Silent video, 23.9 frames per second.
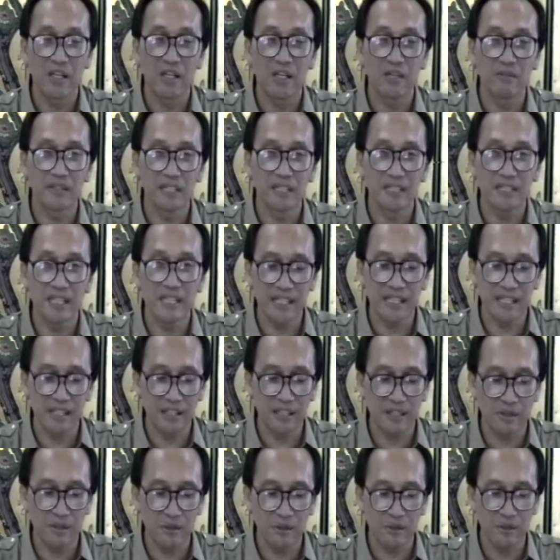of the
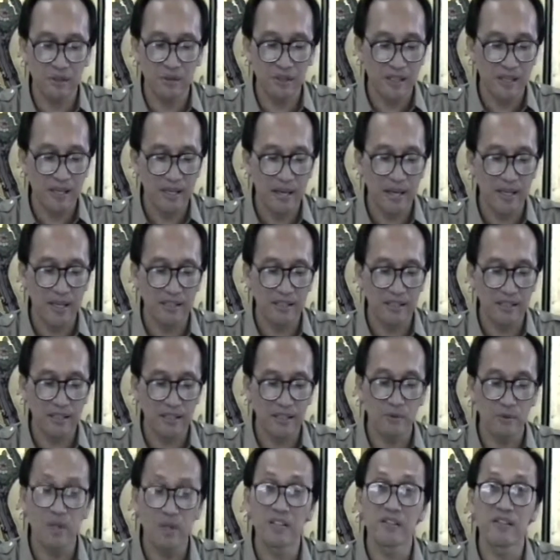teeing queue under the
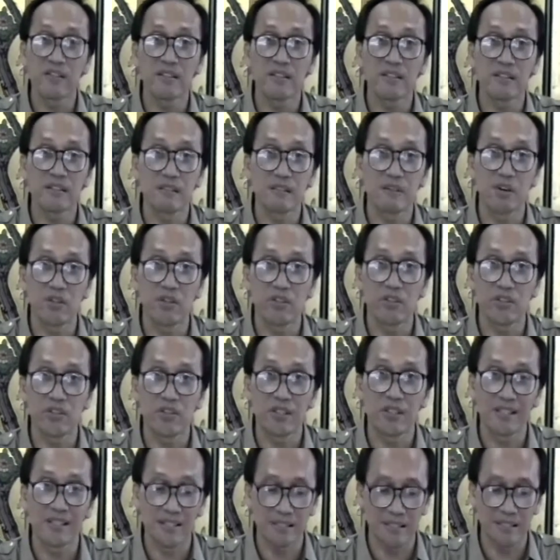sweltering
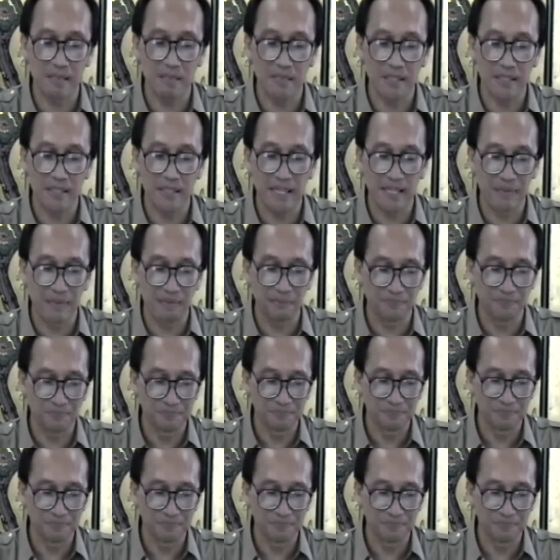Scottish summer sun.